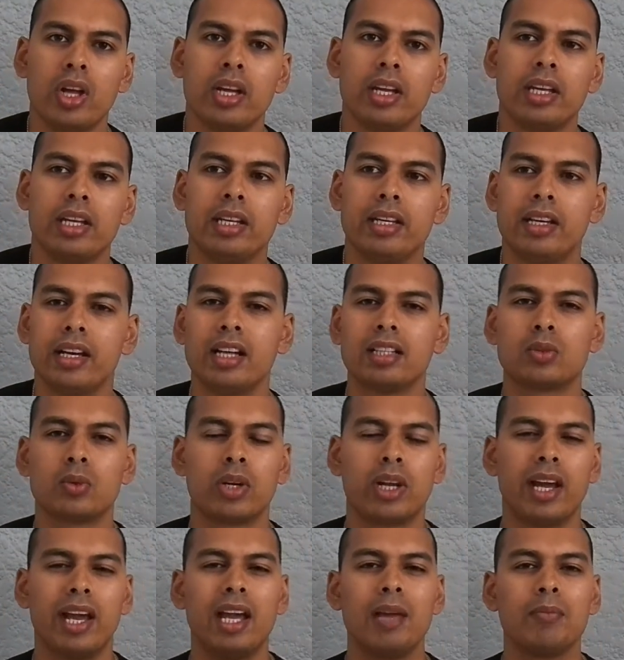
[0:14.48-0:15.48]
here's what
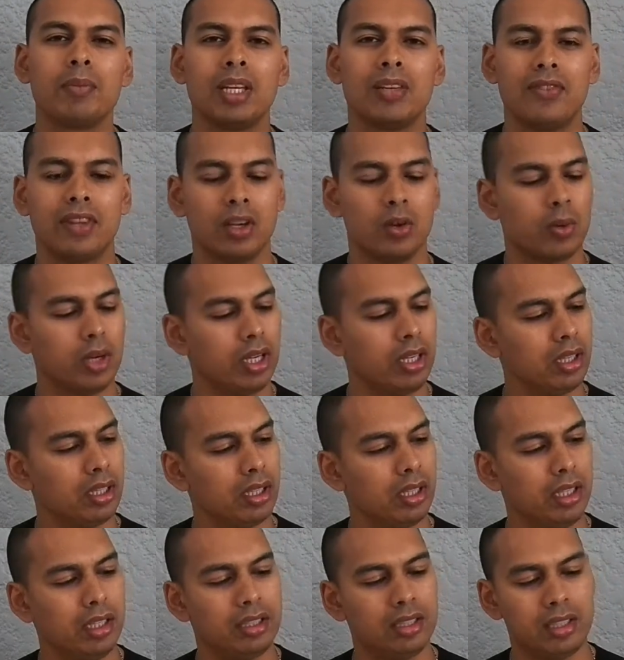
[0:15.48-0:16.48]
I am giving away.
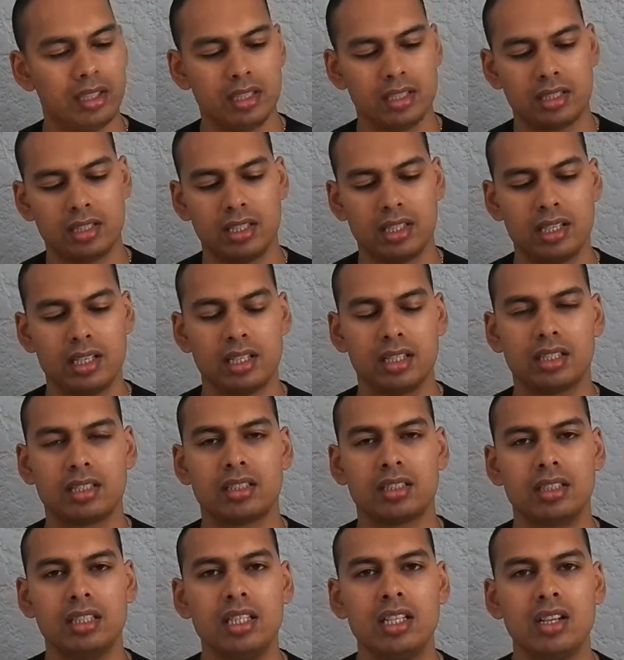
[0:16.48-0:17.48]
It is the
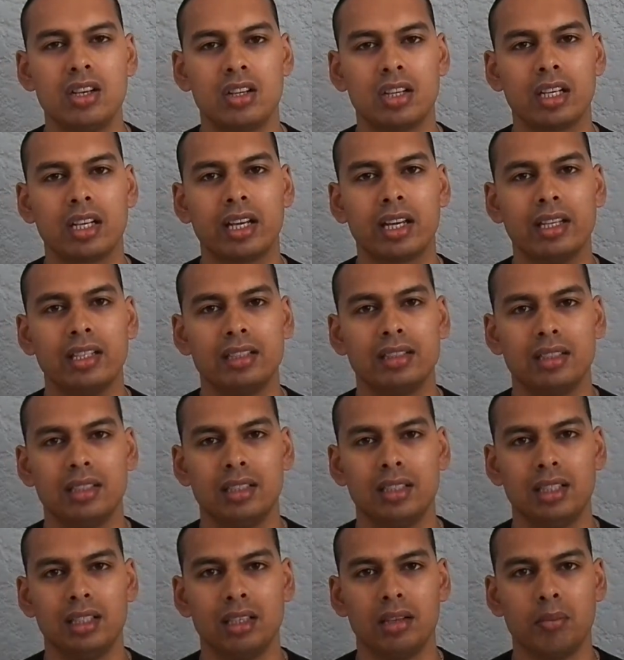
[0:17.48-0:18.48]

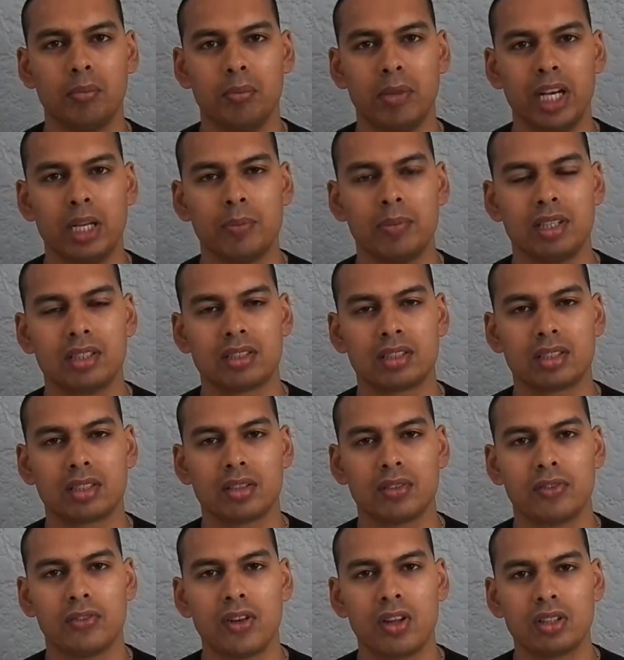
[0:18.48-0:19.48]
CRKT Minimalist
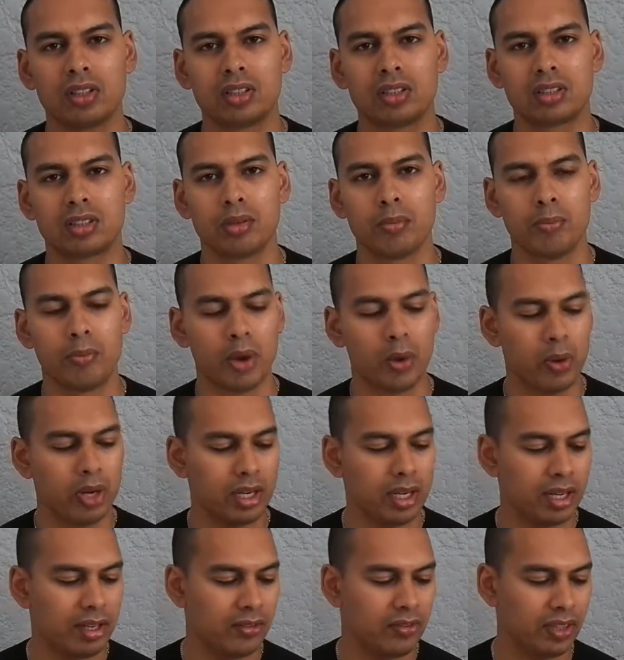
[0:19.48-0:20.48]
Faults Bowie
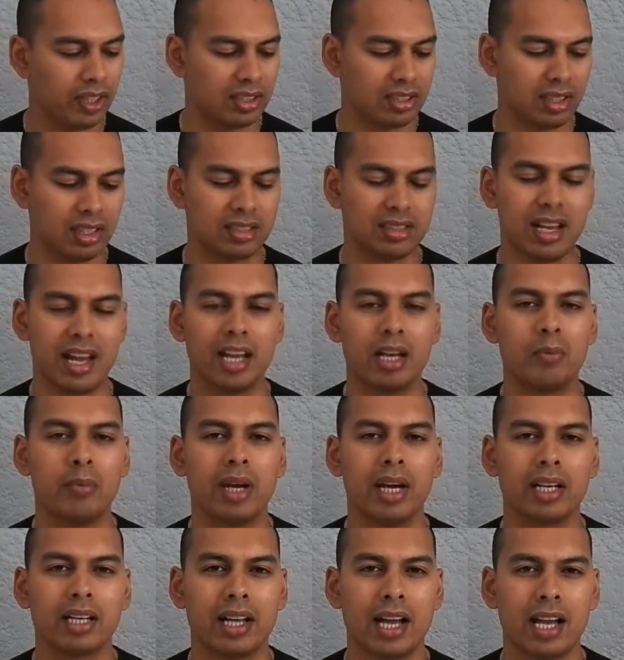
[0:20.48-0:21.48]
knife. It's designed by
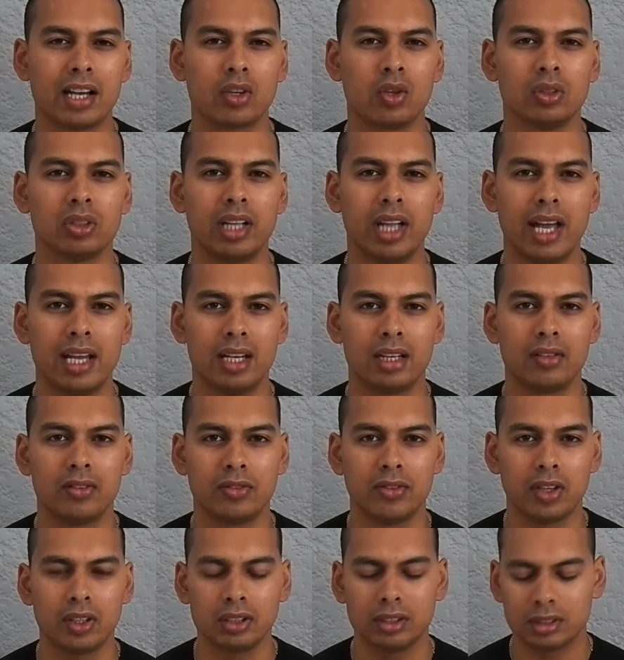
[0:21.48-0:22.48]
a guy called Alan
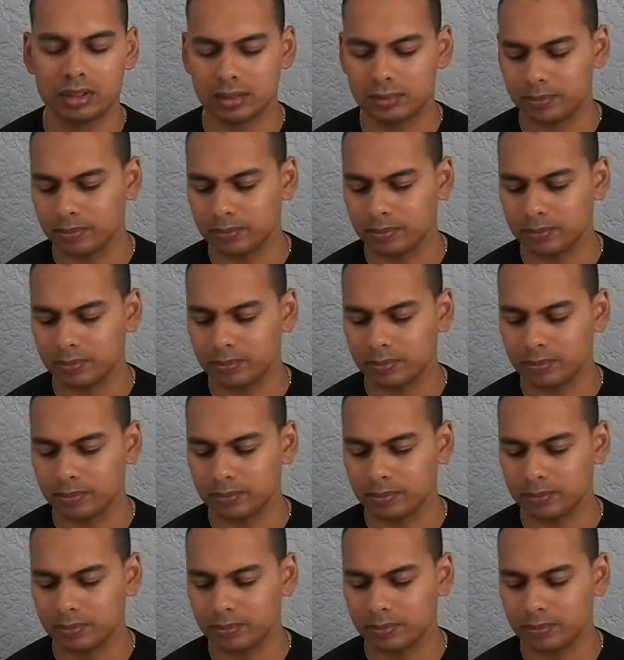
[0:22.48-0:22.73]
Faults.